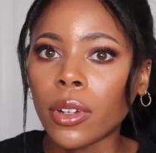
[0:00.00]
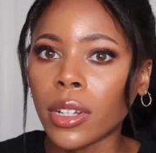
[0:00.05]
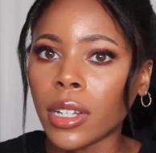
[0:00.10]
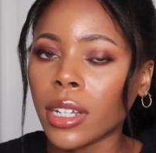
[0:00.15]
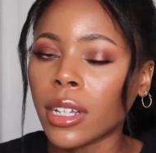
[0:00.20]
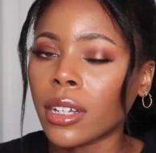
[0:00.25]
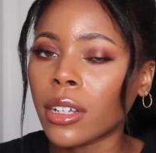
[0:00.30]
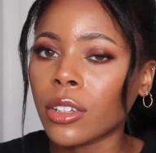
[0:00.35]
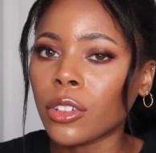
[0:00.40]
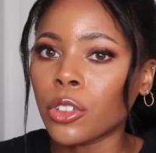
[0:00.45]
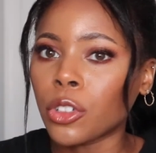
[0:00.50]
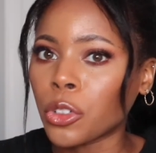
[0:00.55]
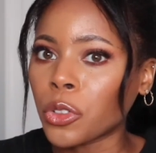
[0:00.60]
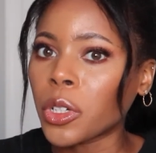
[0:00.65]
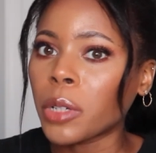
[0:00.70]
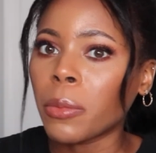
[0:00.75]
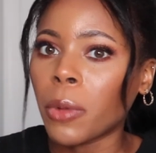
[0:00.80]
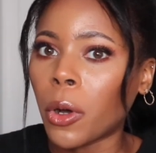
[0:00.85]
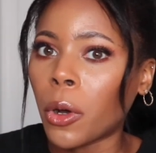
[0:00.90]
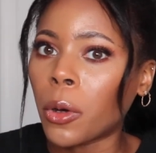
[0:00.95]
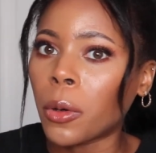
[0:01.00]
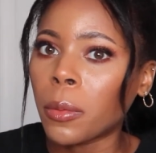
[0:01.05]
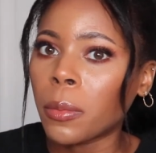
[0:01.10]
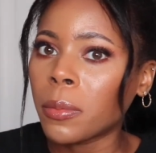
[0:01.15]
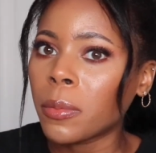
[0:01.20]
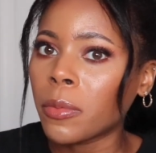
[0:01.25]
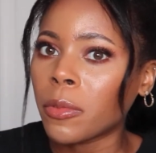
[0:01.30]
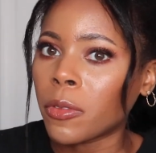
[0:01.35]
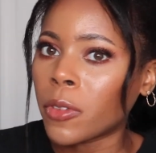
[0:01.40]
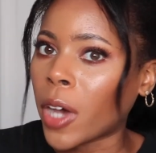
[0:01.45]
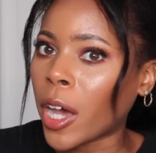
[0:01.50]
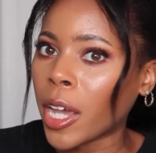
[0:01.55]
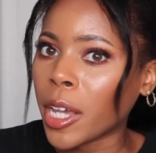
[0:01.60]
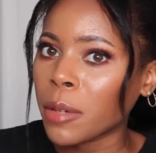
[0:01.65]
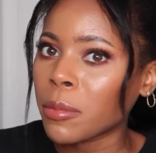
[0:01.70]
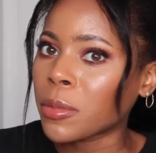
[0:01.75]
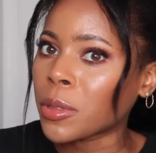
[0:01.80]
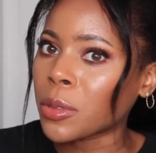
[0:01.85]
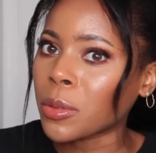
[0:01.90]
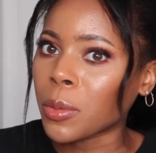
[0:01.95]
Like dream home
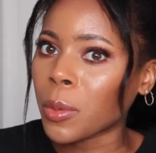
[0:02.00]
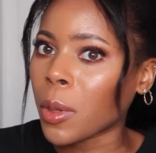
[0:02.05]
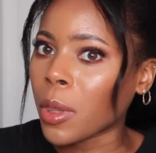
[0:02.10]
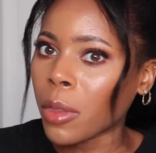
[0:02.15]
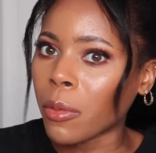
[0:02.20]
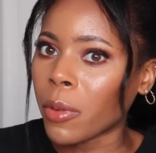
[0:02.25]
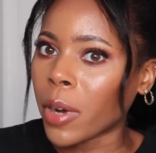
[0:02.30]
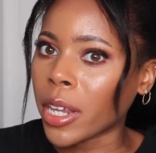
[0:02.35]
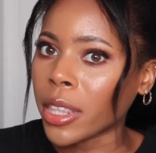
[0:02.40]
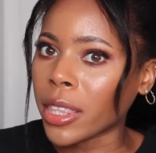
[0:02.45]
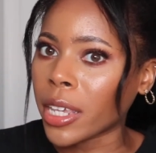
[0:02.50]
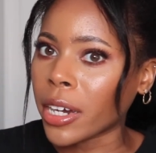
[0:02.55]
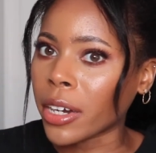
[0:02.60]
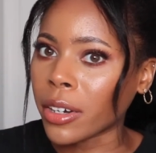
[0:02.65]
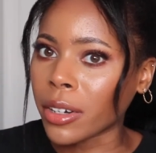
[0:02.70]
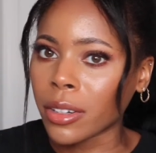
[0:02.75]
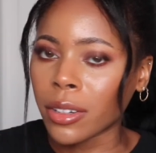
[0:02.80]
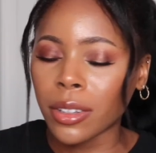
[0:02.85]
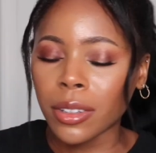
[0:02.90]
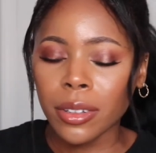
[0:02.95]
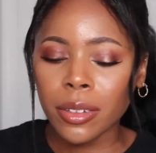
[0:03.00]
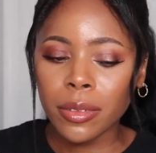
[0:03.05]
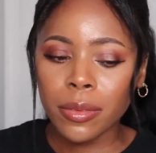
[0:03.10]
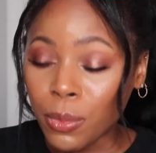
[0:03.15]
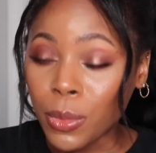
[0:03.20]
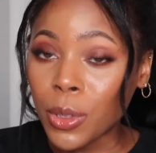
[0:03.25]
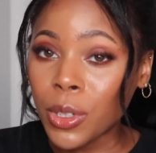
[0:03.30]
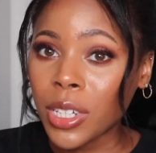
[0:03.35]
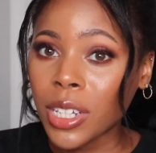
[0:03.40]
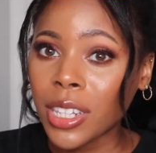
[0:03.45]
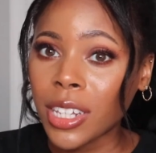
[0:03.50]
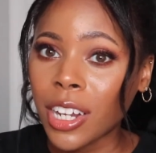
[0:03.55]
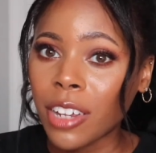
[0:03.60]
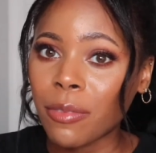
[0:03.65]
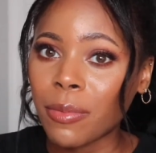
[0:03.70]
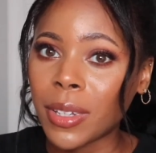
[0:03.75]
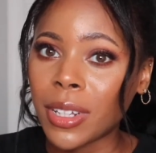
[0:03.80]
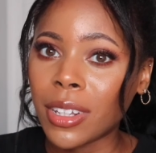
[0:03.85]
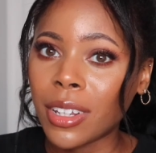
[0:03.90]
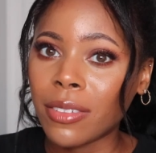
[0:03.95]
vibes right there. Music that
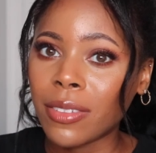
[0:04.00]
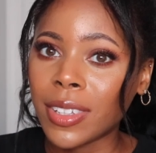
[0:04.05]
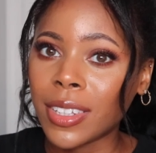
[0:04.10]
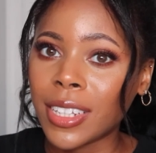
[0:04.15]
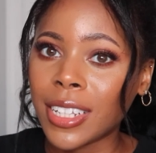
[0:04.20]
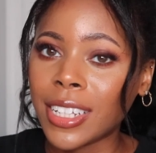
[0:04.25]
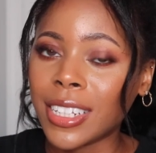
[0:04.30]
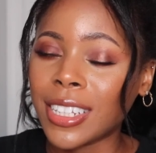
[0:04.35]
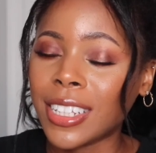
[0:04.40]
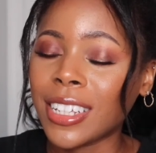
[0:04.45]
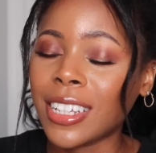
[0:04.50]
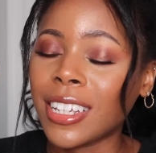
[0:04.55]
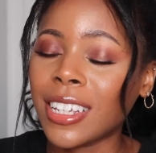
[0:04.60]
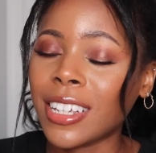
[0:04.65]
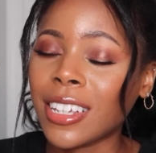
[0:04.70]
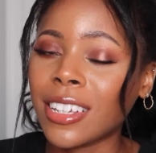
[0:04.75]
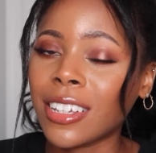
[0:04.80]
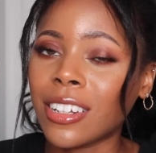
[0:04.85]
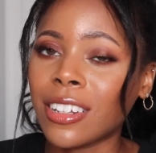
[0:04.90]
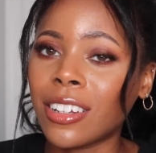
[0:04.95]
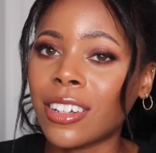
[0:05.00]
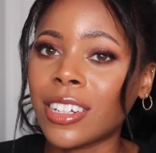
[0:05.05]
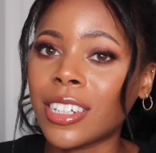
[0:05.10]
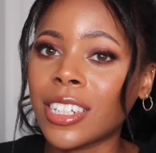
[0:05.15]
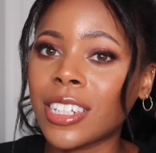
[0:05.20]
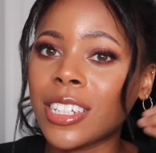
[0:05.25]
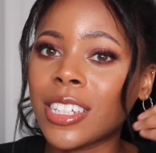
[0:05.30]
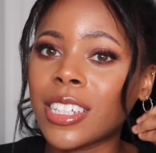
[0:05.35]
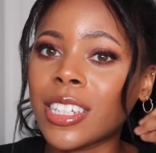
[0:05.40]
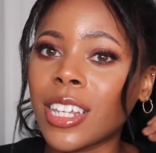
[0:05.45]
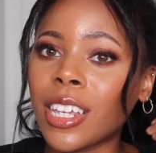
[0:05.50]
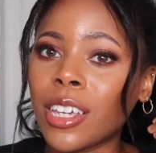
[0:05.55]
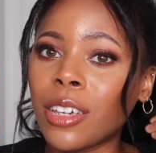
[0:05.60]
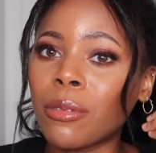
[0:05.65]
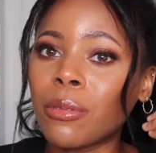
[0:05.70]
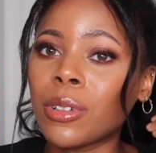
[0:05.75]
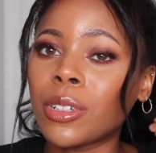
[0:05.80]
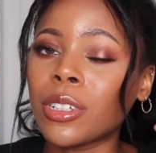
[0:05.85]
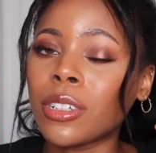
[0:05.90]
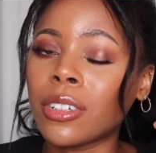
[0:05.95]
I've been loving lately, Kehlani's It
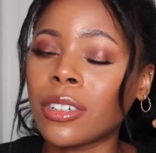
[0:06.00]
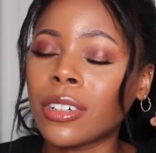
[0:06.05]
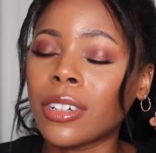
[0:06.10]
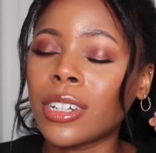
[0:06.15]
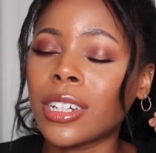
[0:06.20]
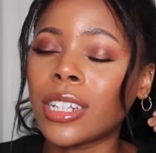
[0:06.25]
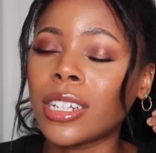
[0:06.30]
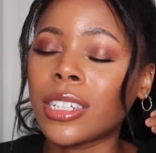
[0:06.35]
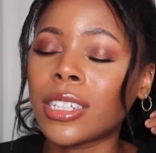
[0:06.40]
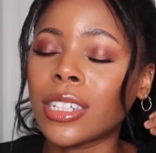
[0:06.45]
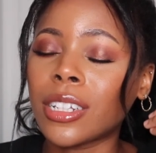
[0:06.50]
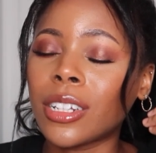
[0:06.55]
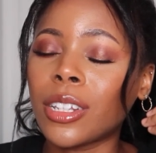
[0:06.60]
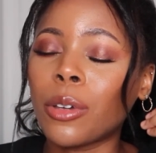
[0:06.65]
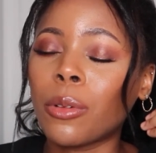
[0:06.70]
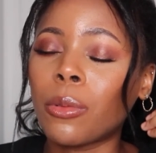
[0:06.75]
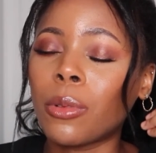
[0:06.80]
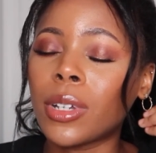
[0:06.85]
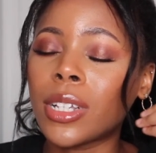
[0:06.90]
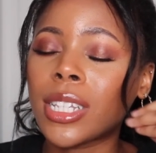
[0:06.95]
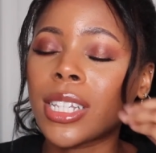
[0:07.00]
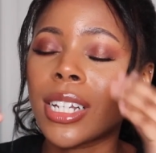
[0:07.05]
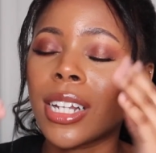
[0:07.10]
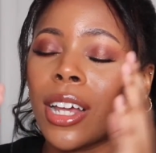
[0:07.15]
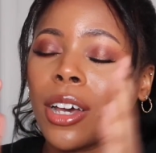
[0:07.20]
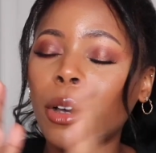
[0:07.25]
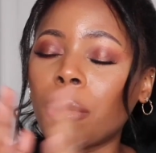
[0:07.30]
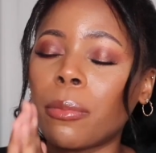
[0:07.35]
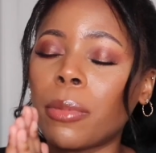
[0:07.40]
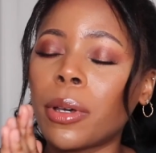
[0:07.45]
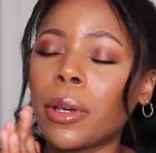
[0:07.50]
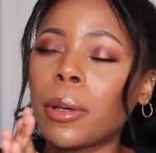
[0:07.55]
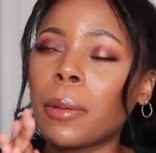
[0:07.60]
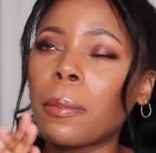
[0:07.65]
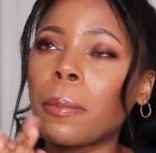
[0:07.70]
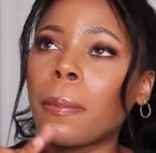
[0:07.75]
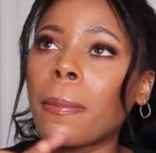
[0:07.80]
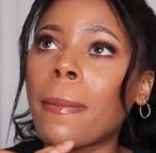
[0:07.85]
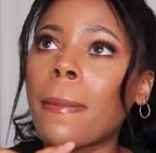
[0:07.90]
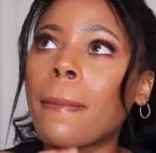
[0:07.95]
Was Good Until It Wasn't
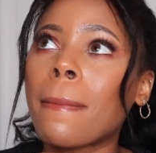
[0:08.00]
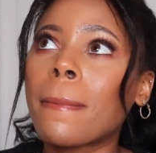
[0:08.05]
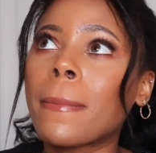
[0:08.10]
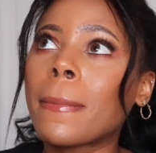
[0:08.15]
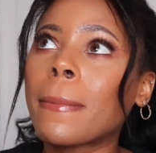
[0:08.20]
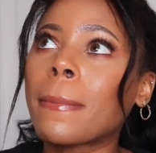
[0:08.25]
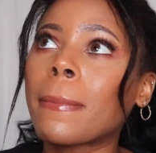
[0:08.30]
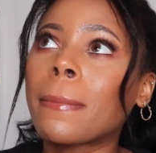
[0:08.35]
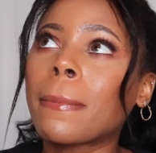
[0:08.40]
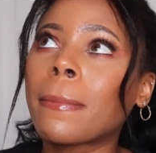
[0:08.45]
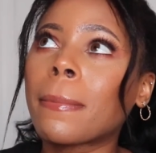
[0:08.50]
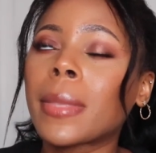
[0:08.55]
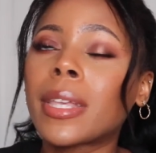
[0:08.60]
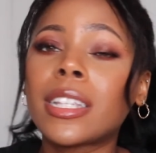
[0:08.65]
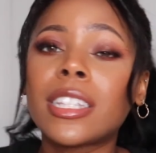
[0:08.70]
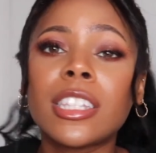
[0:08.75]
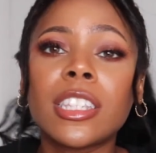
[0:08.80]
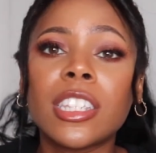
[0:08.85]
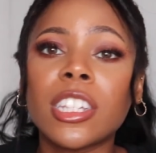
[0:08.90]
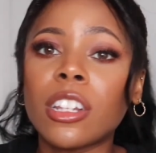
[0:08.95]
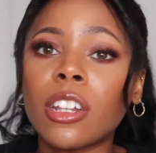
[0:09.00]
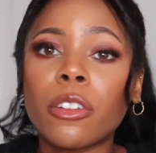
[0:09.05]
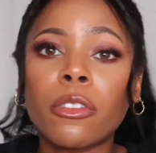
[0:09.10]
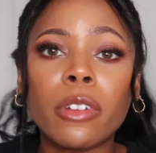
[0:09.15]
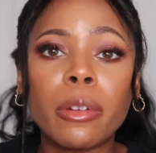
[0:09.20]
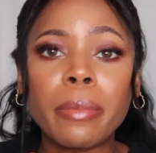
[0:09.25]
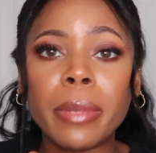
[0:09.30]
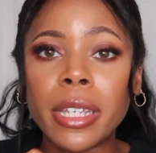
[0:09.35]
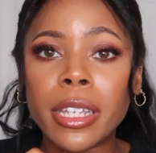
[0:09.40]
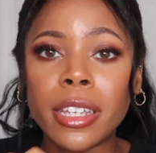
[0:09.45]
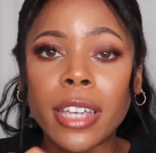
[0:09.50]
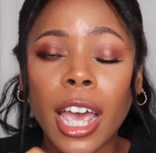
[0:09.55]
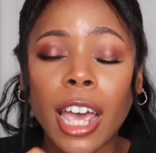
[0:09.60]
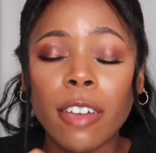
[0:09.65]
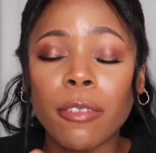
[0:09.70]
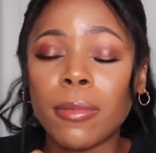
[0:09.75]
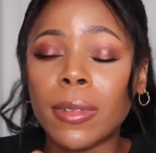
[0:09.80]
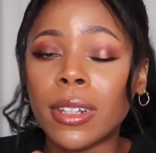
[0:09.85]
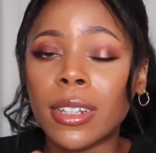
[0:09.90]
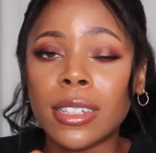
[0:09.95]
album. Still on repeat.
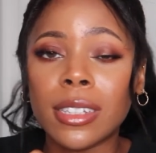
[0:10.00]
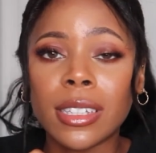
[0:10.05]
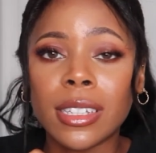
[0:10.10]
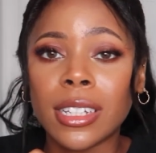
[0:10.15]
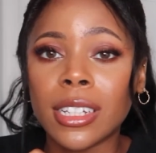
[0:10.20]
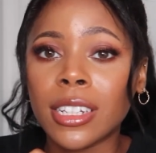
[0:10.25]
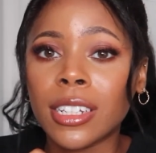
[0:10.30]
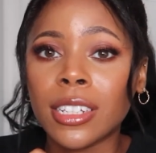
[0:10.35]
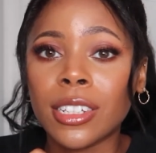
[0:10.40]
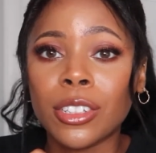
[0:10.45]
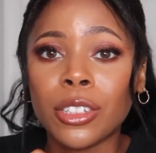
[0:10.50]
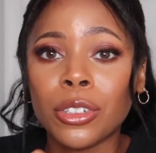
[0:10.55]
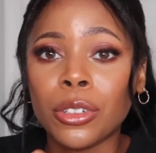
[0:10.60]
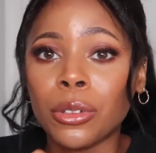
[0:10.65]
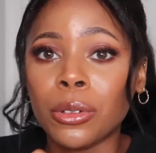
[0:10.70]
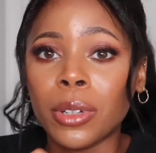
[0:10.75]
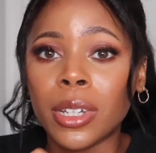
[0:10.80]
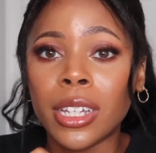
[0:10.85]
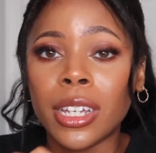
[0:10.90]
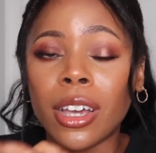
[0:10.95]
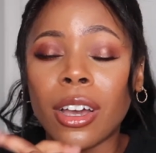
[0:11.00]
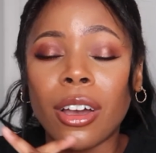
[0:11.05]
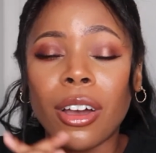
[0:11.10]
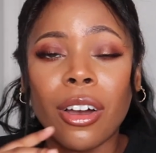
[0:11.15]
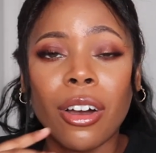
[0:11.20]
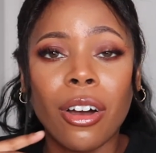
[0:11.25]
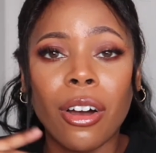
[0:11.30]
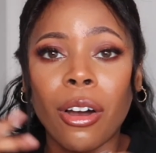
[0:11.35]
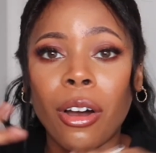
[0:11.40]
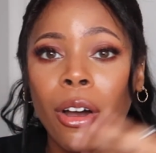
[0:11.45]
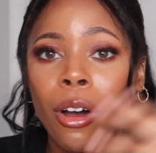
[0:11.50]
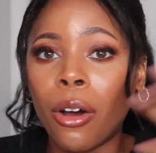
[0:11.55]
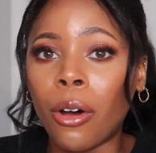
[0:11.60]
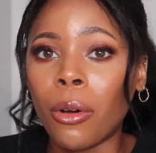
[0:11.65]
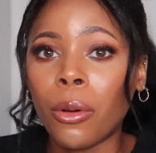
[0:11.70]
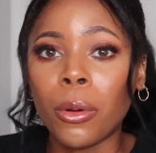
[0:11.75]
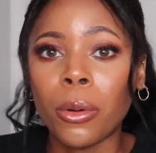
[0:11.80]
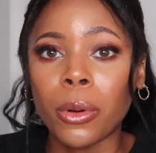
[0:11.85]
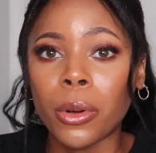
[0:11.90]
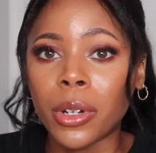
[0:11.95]
I've been listening to it
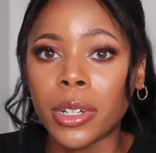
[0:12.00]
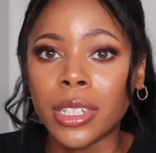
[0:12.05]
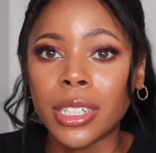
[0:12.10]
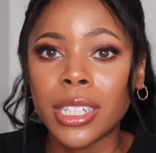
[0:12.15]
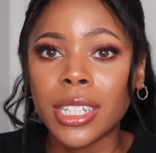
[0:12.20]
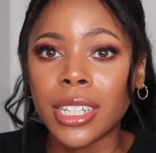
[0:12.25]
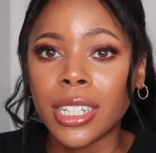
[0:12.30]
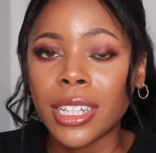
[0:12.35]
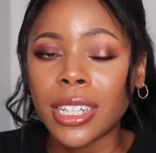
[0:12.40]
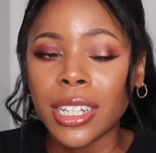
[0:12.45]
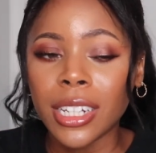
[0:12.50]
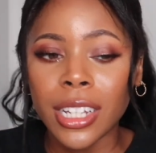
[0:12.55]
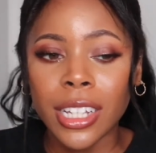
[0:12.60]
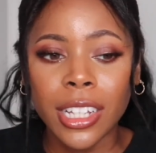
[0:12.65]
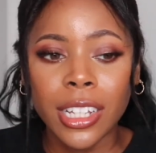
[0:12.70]
all quarantine.